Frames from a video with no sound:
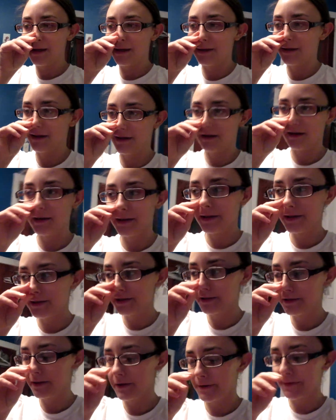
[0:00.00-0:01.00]
Hey
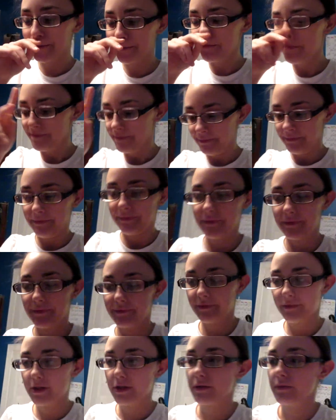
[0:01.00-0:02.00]
guys, so
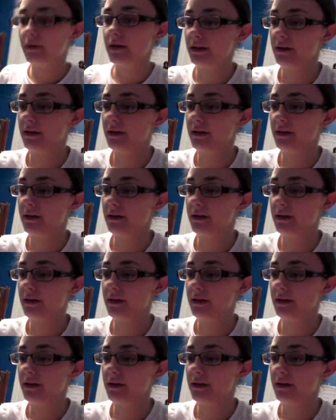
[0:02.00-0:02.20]
just